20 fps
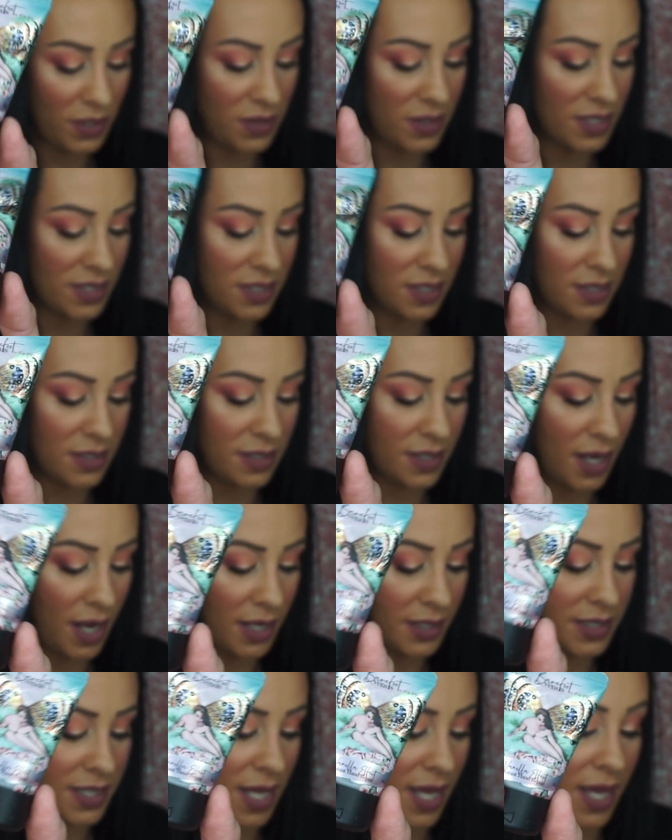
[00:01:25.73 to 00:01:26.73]
this is
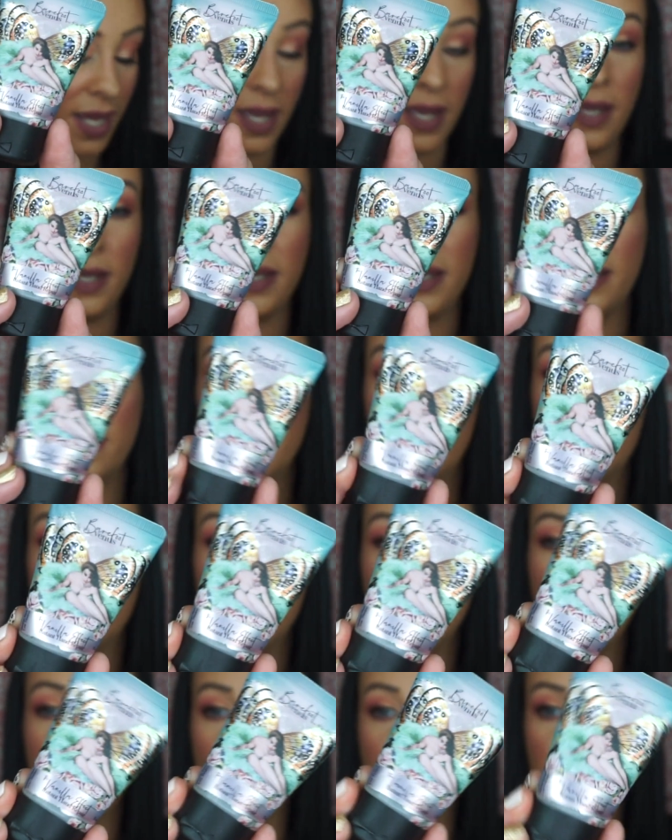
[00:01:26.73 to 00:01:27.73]
not a
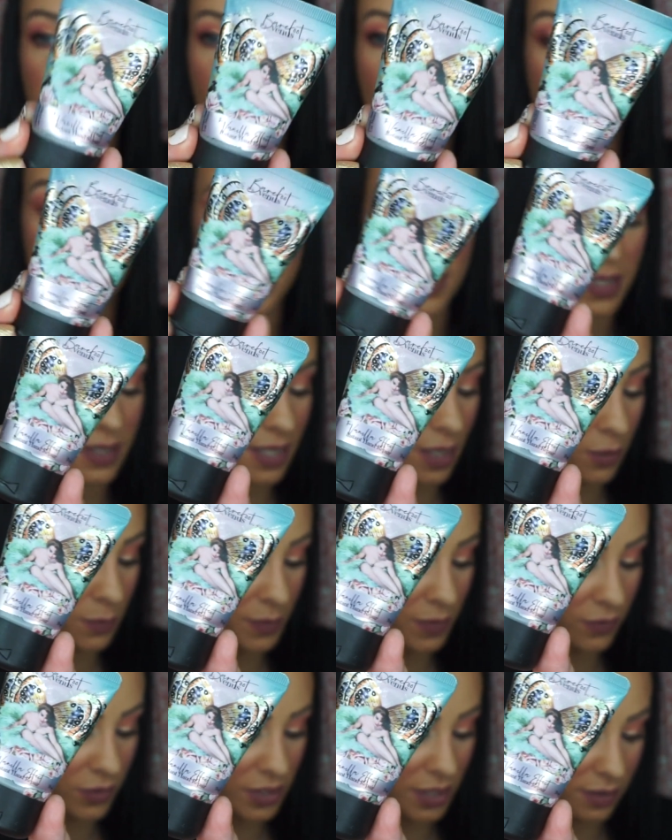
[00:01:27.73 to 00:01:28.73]
full size because that would
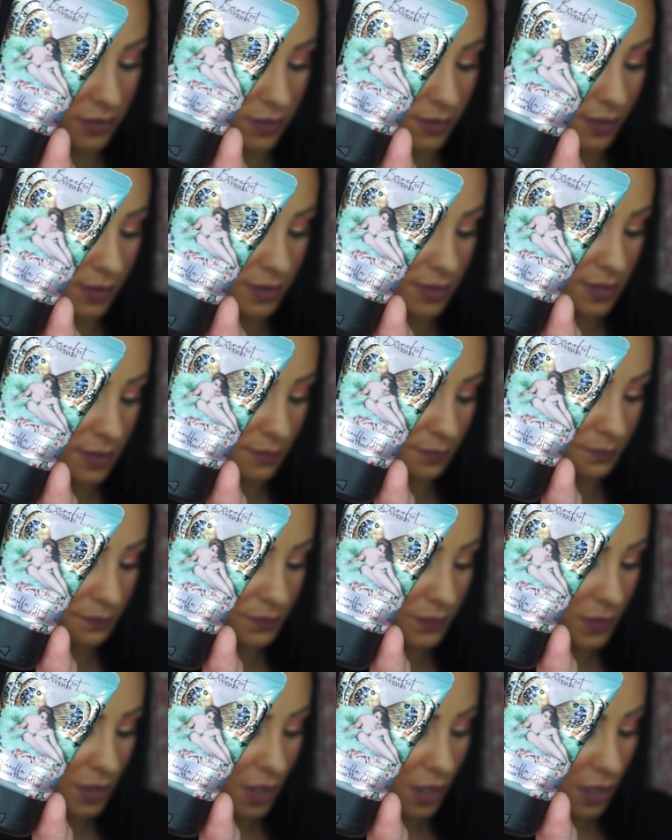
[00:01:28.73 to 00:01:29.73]
be ridiculous.
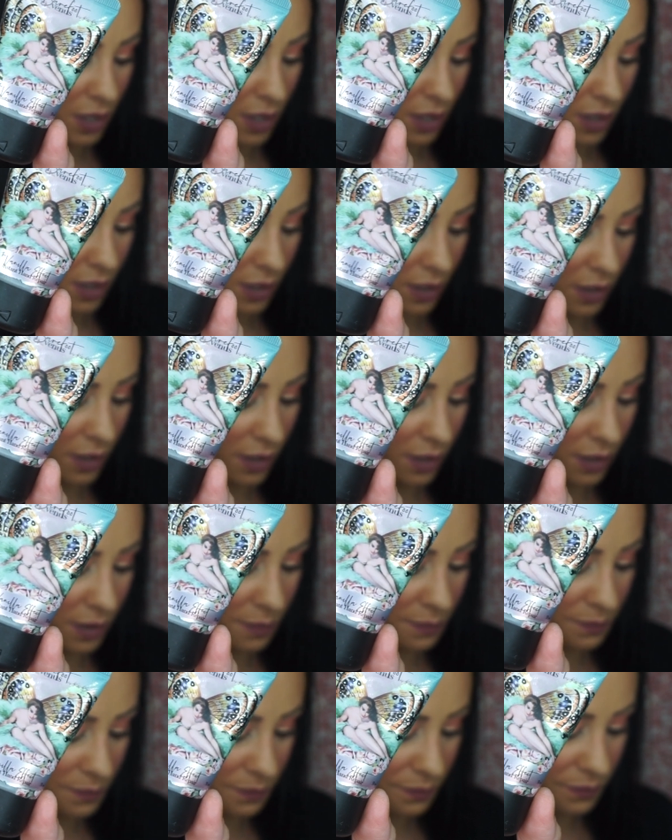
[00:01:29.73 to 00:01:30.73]

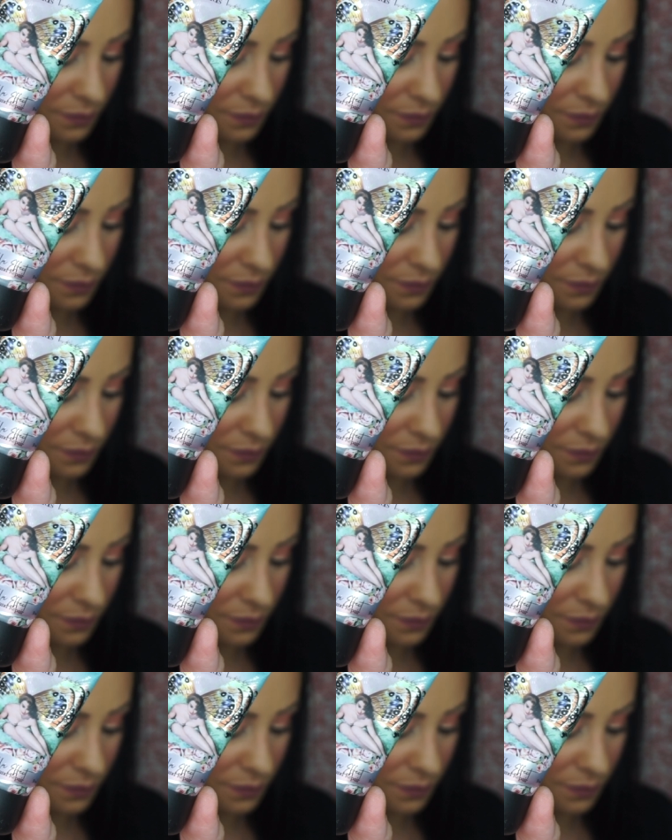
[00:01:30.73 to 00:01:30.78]
Yeah,